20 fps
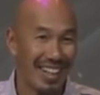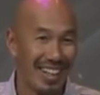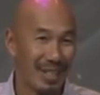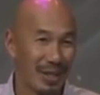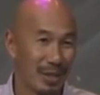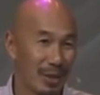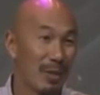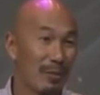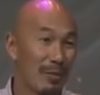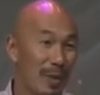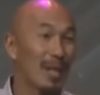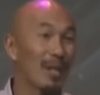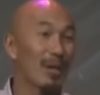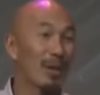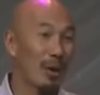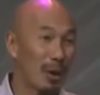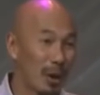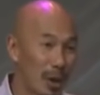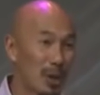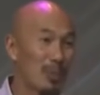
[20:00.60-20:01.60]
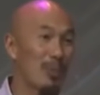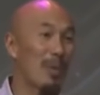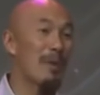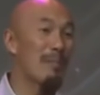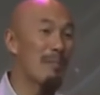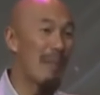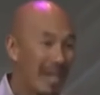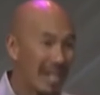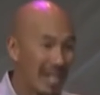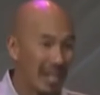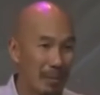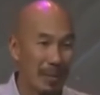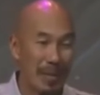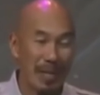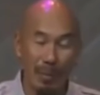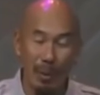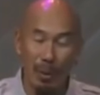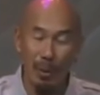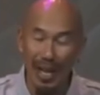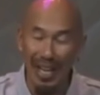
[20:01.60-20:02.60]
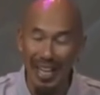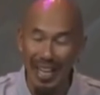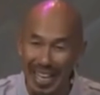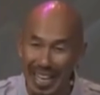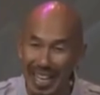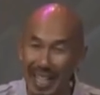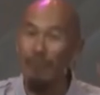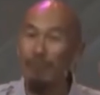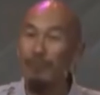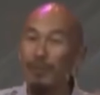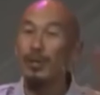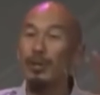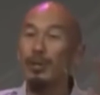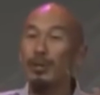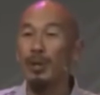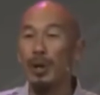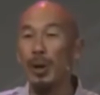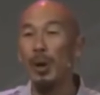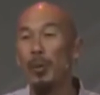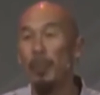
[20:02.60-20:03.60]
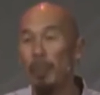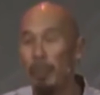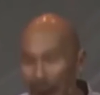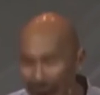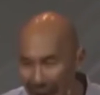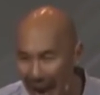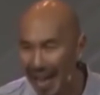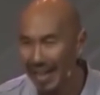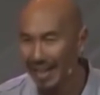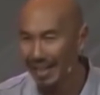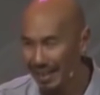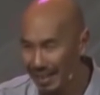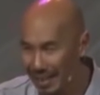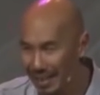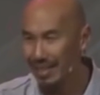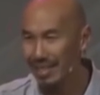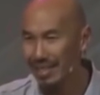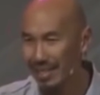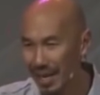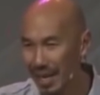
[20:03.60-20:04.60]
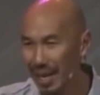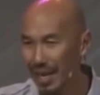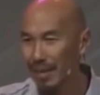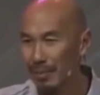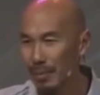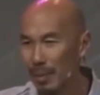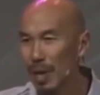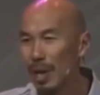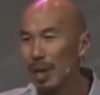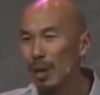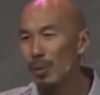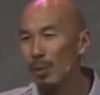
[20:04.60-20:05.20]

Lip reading: And so I've been encouraged by many people. Okay, if you go back this time,